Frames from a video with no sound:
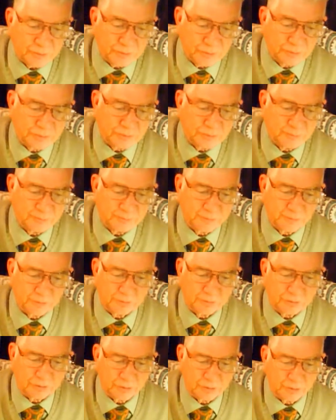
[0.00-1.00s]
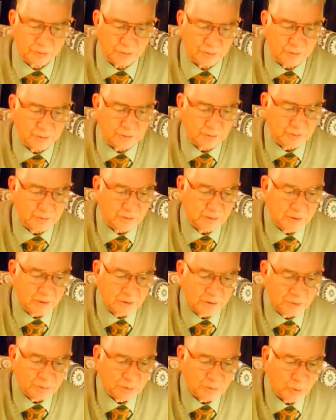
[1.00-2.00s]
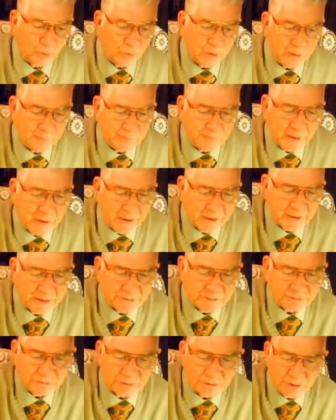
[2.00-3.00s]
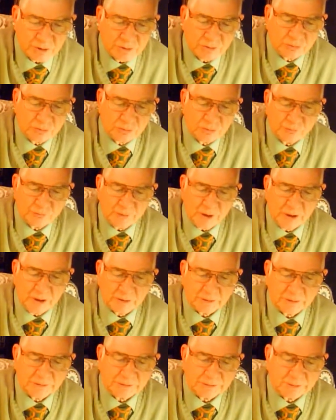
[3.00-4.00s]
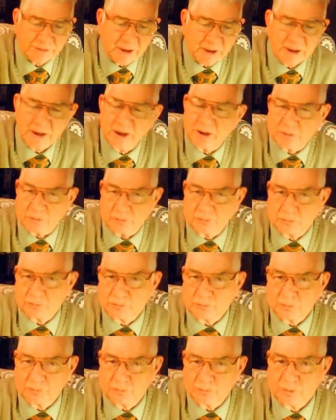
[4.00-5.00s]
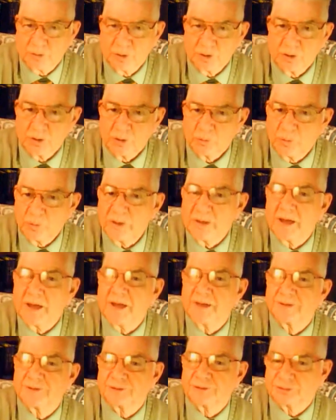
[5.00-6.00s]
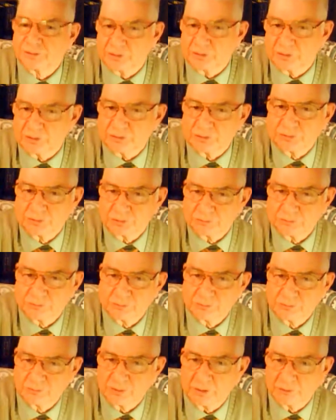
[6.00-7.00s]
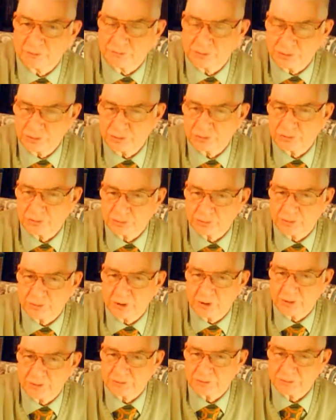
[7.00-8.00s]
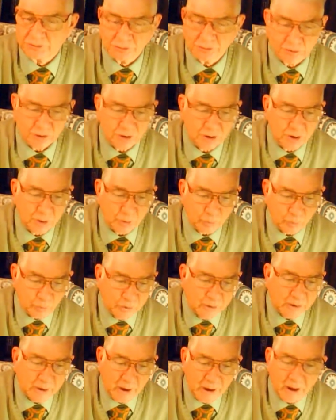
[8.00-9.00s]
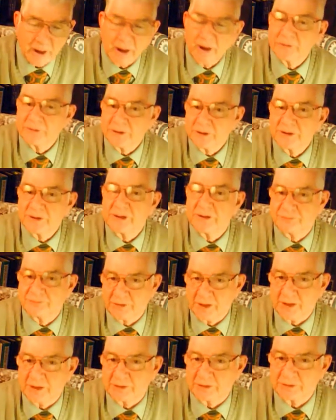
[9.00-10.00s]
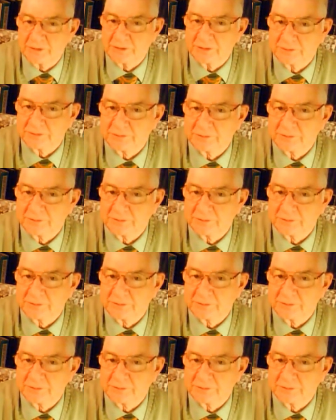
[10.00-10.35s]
to do something to learn it. So he passed through the valleys. Now, we are the church of Jesus Christ. We are in a valley